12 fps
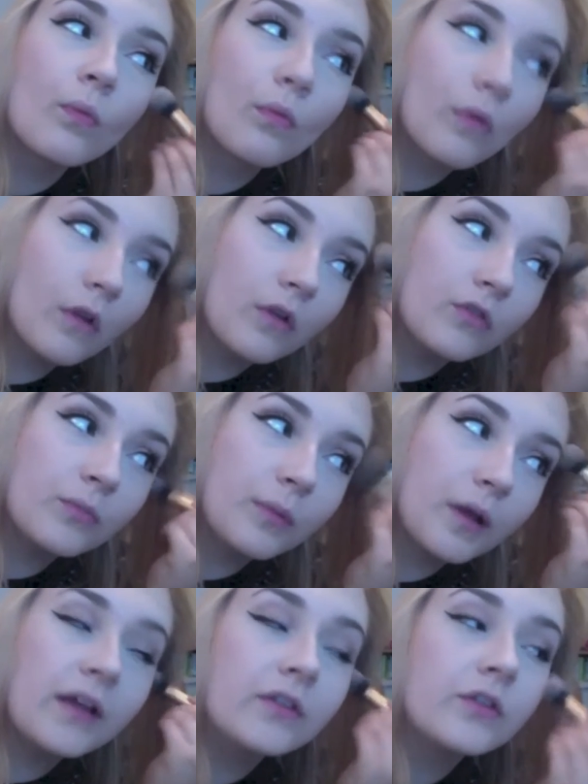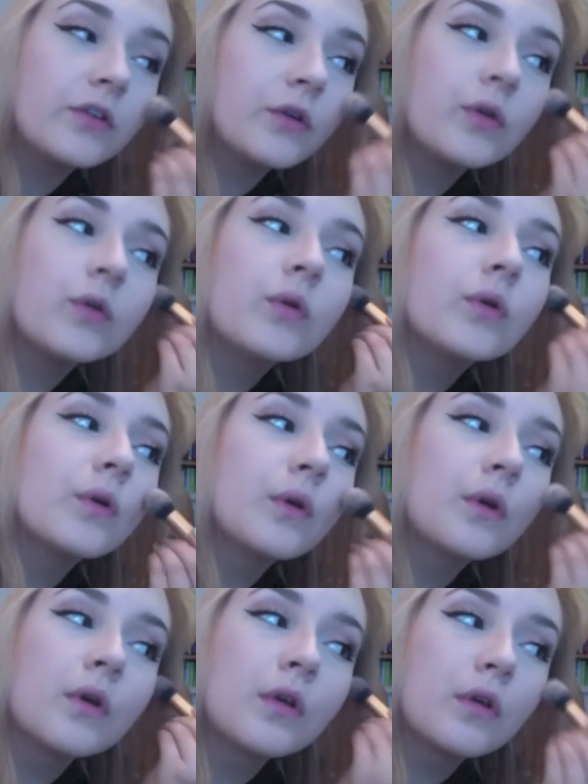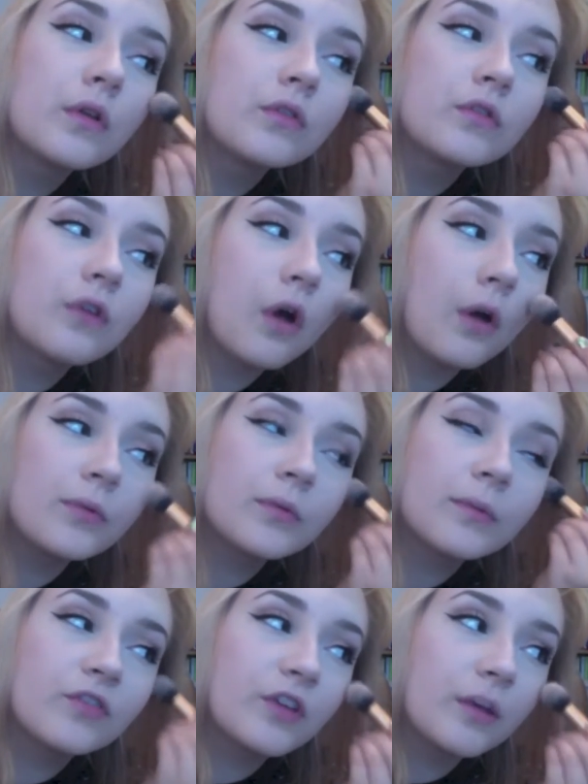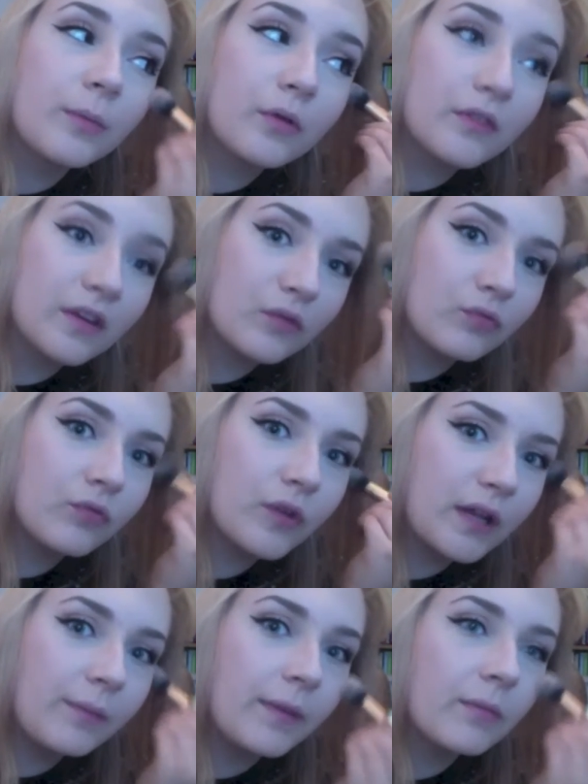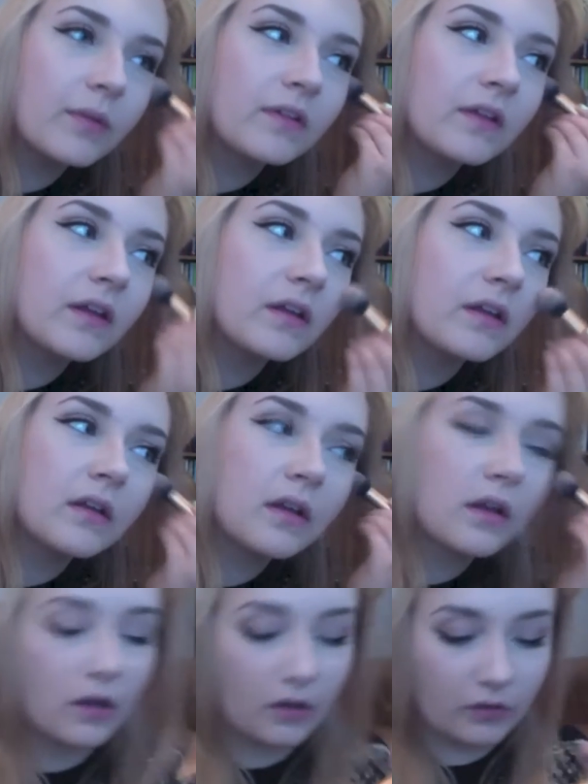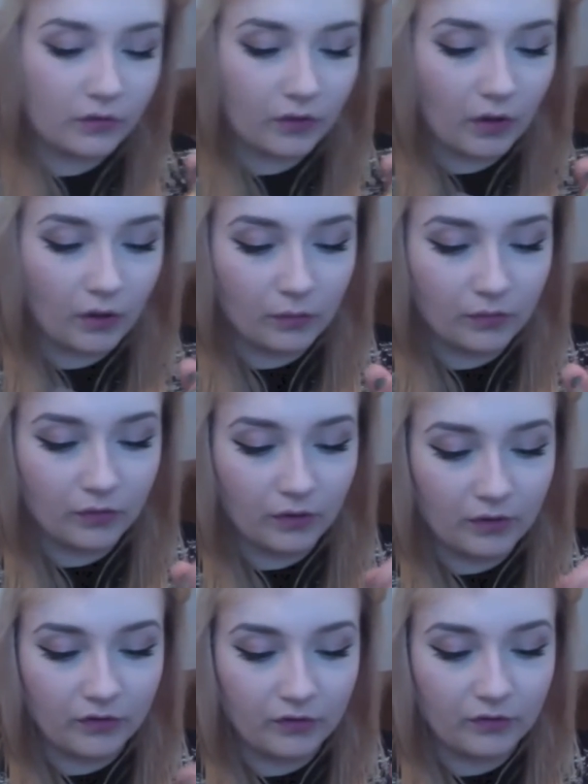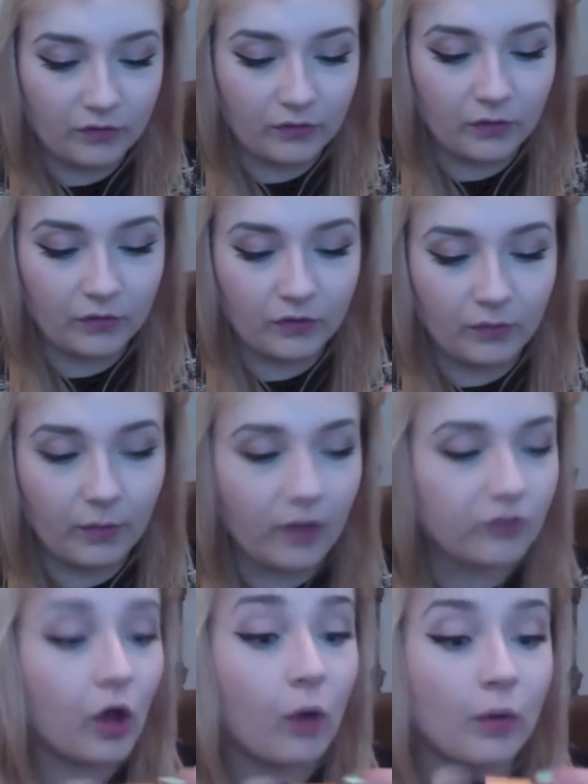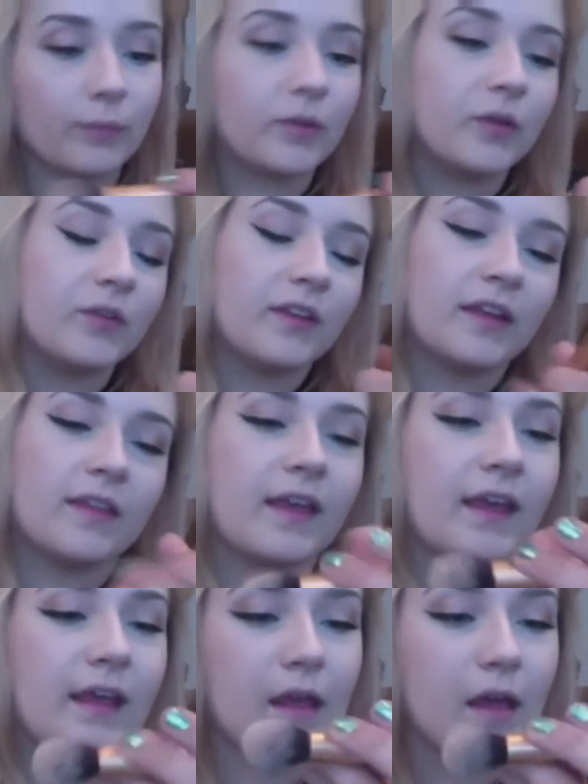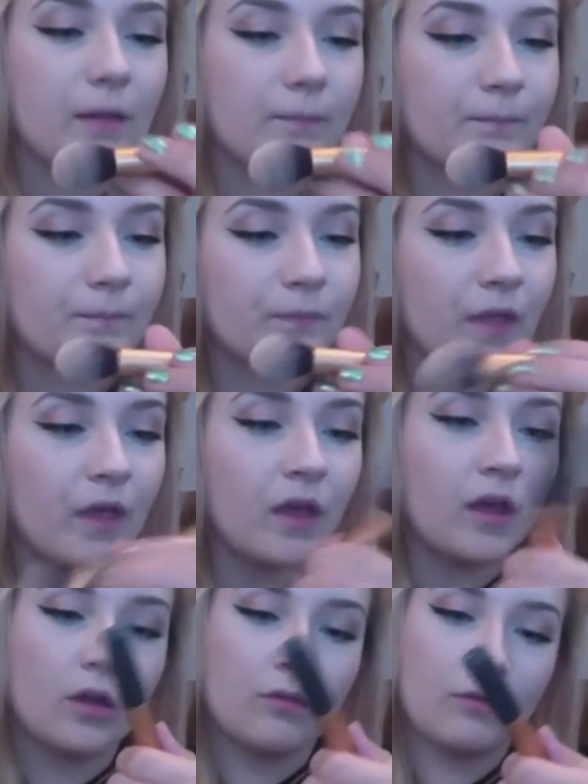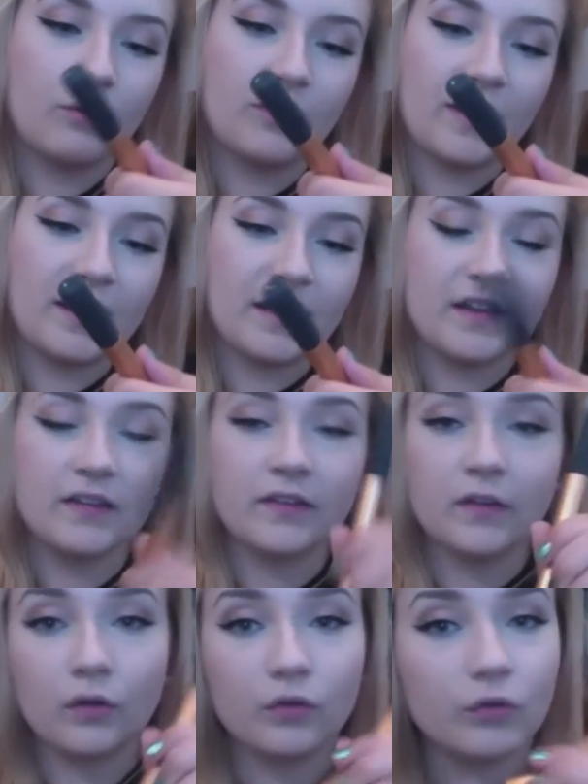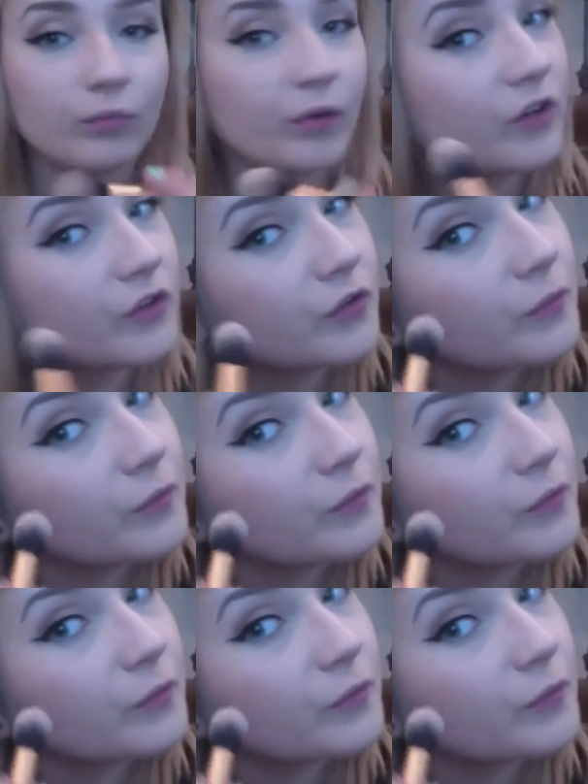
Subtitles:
And just apply it to tops of my cheekbones. It's really pigmented, so you don't need to use too much. Oh, and I'm using the Real Techniques contour brush.